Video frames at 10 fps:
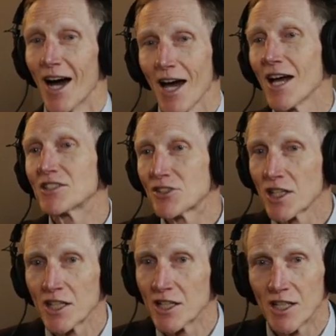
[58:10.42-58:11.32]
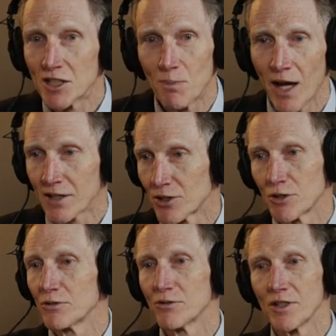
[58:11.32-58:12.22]
I, I just think it gets back
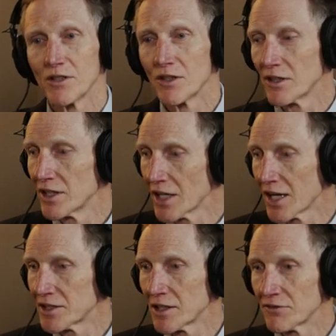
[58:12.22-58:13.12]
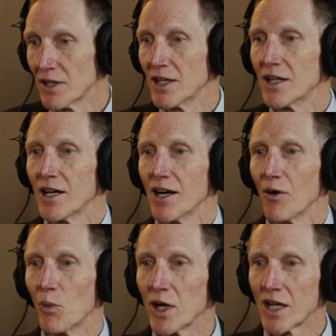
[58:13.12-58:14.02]
to the idea of
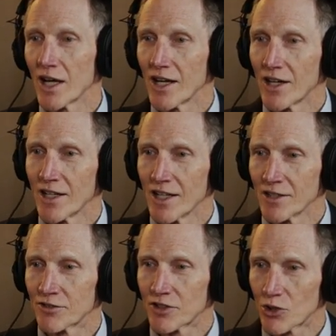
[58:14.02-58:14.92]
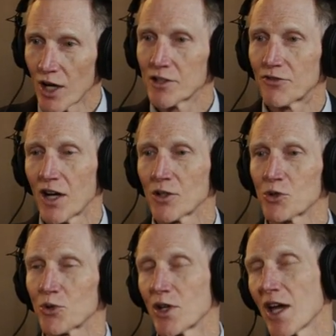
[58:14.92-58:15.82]
we, uh, as Christ
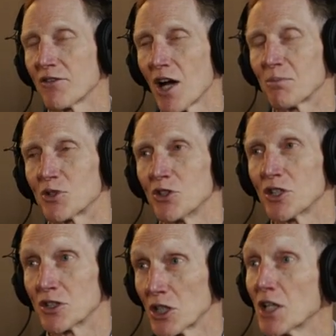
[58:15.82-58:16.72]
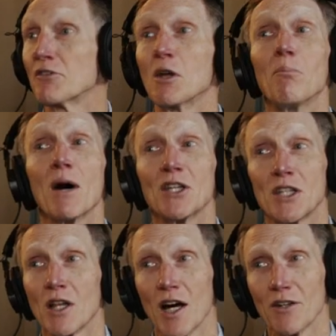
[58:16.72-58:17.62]
followers, we have the opportunity to, to live an
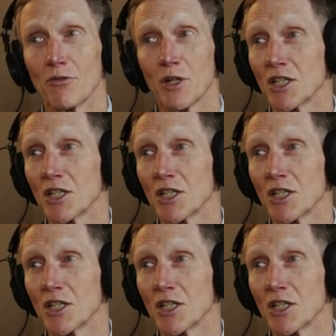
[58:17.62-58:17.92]
abundant life.